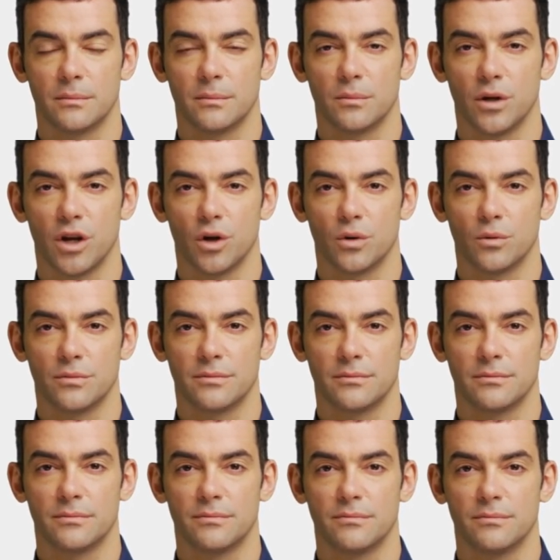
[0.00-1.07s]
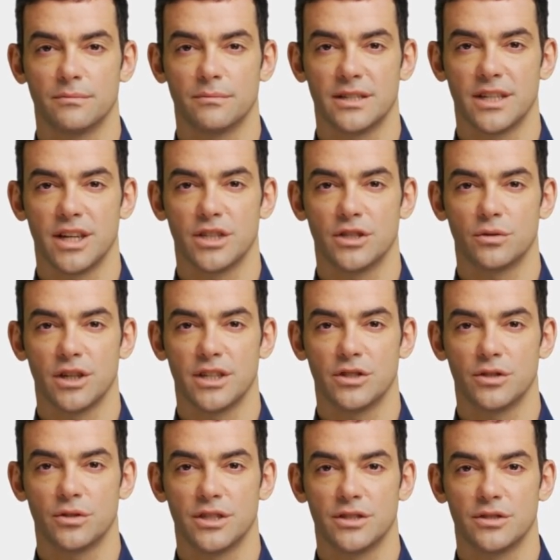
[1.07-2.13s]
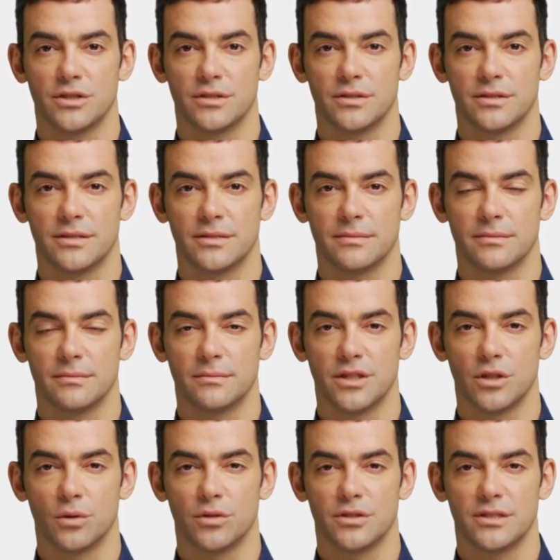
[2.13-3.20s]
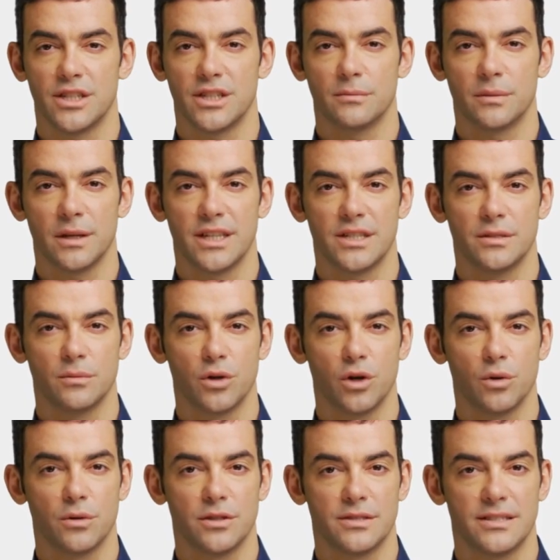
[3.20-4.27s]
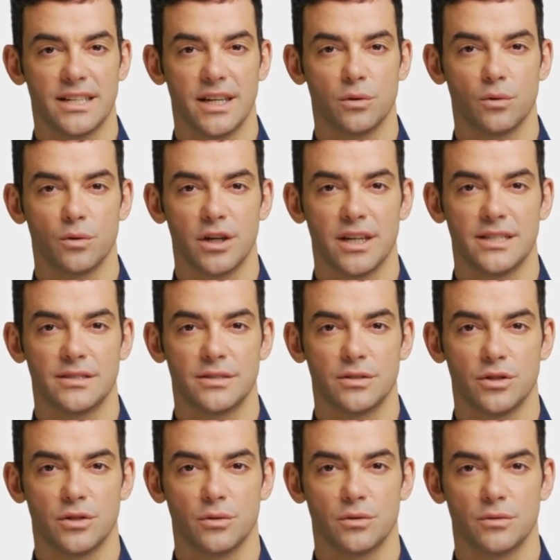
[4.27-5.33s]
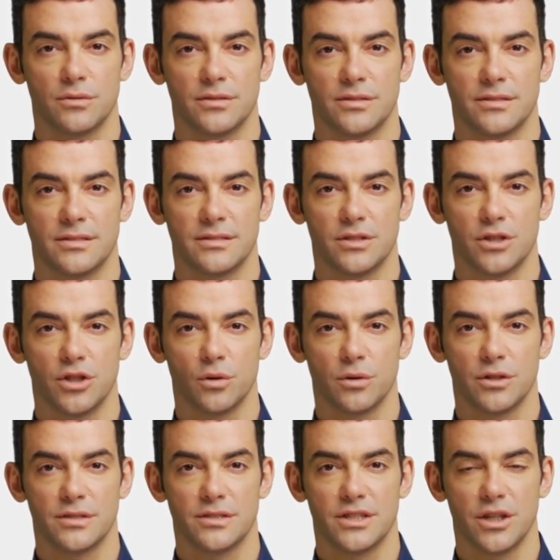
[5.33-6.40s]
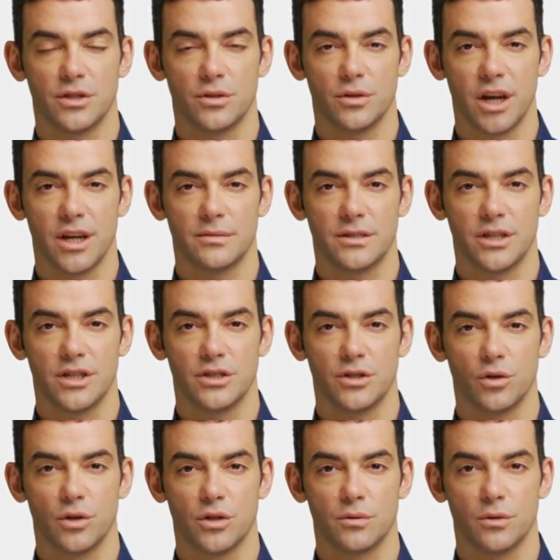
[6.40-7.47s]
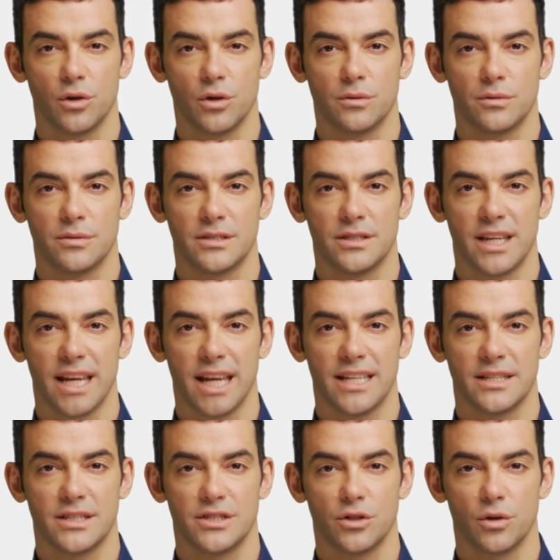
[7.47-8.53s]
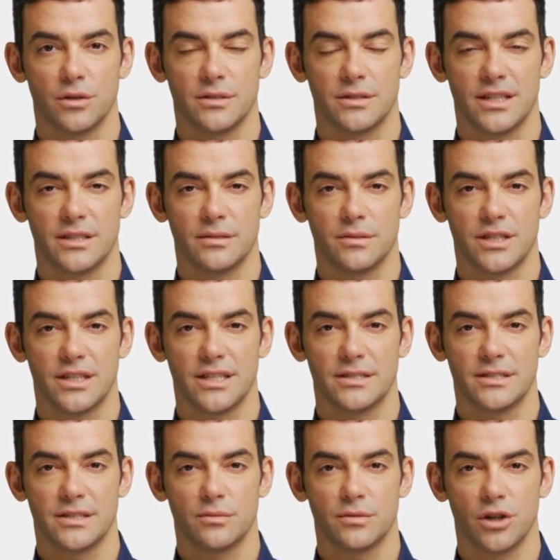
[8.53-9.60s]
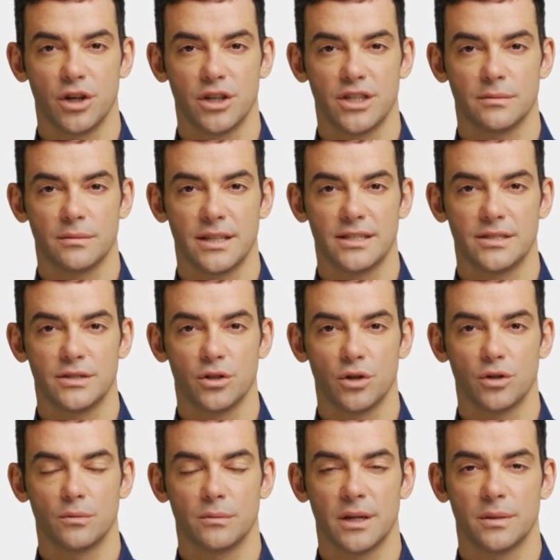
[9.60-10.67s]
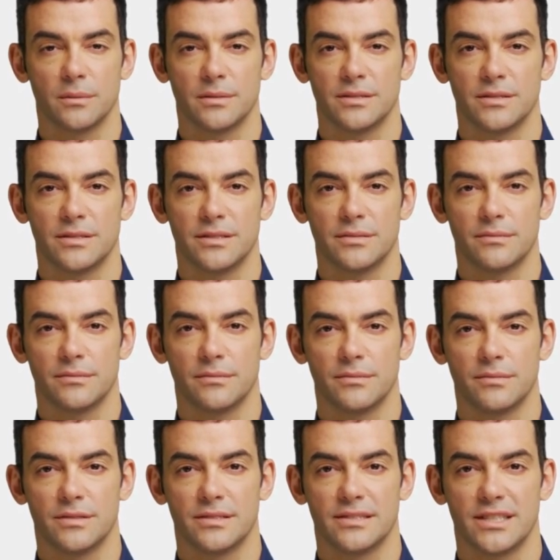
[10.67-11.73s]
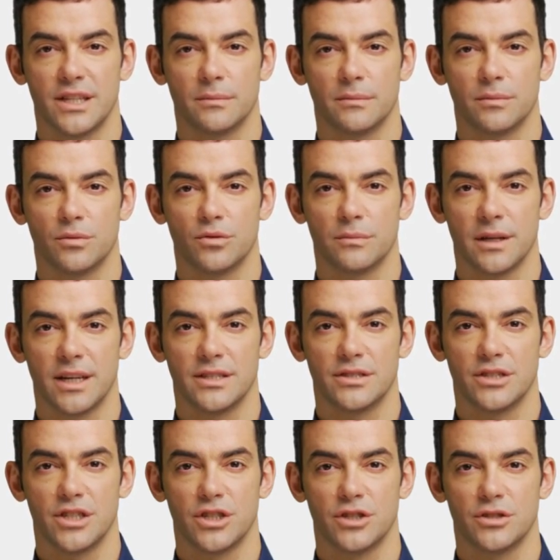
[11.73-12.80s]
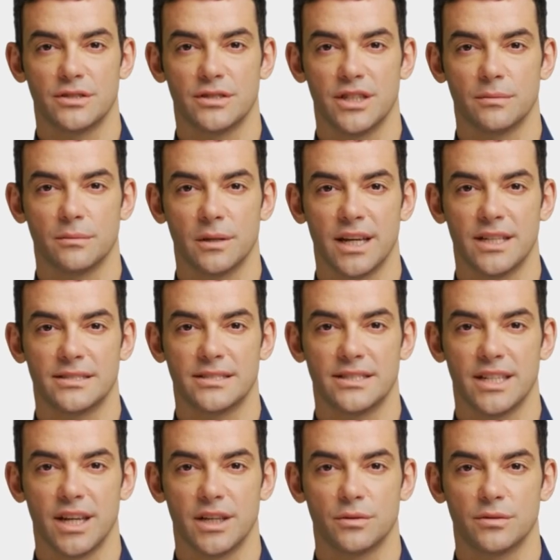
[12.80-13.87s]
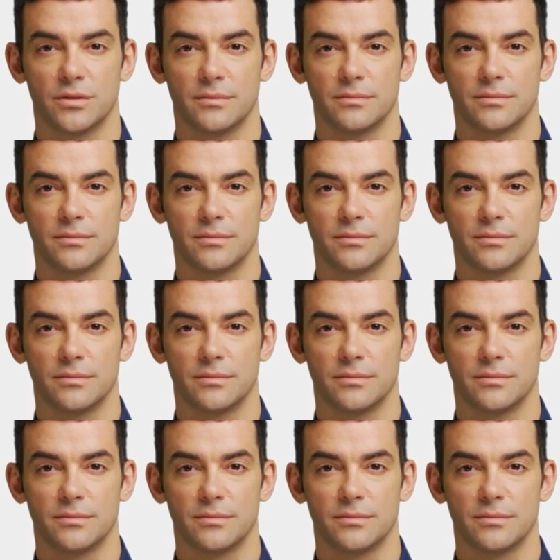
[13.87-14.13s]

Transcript: Pro. Congratulations! Your SunPass Pro is now ready to use. You can start driving on toll roads and enjoy the convenience of automated toll payments. Tips for managing your SunPass account.